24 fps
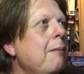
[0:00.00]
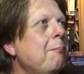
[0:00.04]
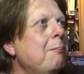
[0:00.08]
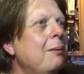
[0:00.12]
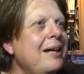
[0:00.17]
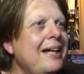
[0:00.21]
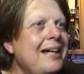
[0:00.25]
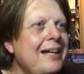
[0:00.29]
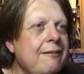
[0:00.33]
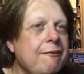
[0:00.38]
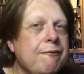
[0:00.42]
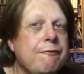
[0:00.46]

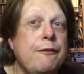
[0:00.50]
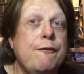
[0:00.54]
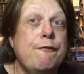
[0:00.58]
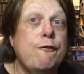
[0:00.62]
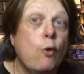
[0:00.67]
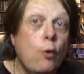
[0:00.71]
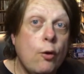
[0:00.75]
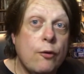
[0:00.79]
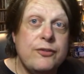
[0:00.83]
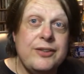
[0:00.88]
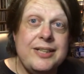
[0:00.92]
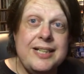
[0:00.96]
But the
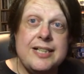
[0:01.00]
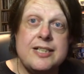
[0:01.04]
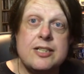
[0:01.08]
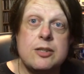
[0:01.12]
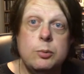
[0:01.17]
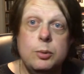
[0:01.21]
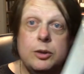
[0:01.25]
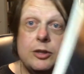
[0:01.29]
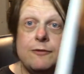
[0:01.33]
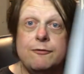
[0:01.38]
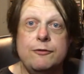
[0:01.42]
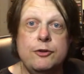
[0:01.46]
fourth disc
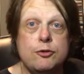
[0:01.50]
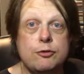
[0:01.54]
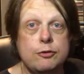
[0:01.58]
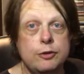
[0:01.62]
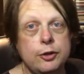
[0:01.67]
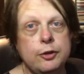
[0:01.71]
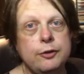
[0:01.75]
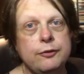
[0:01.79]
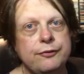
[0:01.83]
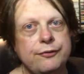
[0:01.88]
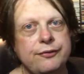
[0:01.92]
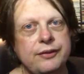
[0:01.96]
was The
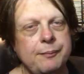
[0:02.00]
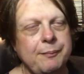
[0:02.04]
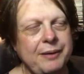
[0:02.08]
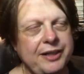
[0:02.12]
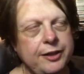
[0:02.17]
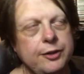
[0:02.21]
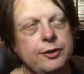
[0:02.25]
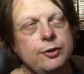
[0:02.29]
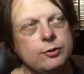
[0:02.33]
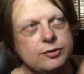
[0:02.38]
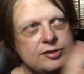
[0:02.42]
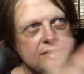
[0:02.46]
Truth, and then
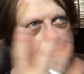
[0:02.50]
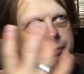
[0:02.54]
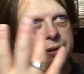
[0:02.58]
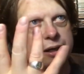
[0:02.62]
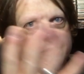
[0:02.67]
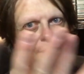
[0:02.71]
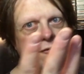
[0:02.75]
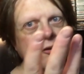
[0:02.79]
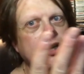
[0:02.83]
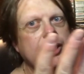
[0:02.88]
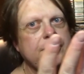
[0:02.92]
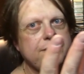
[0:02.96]
you could also
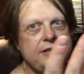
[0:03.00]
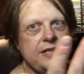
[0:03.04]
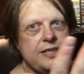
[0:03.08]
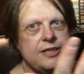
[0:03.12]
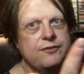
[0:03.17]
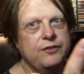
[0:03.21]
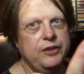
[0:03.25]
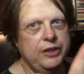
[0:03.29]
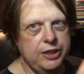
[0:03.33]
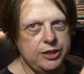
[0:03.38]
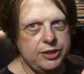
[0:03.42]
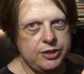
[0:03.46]
buy a five
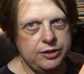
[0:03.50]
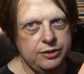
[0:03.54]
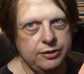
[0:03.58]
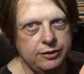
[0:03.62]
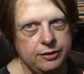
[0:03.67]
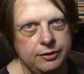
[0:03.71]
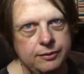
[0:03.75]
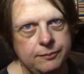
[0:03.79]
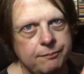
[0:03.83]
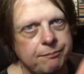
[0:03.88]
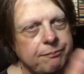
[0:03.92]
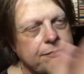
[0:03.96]
disc
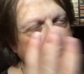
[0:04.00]
version